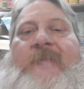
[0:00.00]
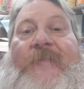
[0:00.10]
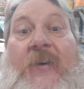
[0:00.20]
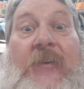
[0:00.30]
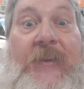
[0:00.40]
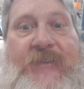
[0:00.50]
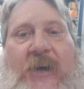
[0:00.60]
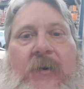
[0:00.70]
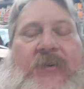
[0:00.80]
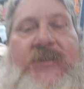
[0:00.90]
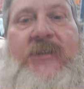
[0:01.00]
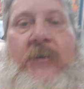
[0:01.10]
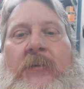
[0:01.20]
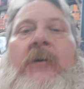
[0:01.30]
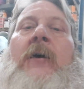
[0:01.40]
fill the totes.
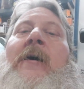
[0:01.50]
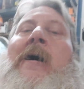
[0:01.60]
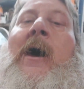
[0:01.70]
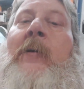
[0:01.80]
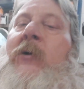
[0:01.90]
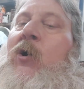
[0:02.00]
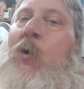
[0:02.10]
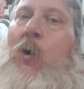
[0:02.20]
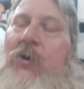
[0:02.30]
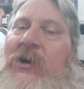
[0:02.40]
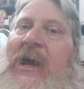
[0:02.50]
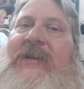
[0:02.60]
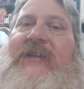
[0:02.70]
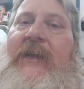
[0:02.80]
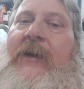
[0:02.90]
I'm going to
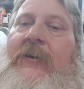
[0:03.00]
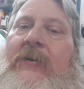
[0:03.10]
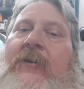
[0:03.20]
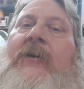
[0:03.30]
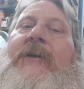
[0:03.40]
organize later.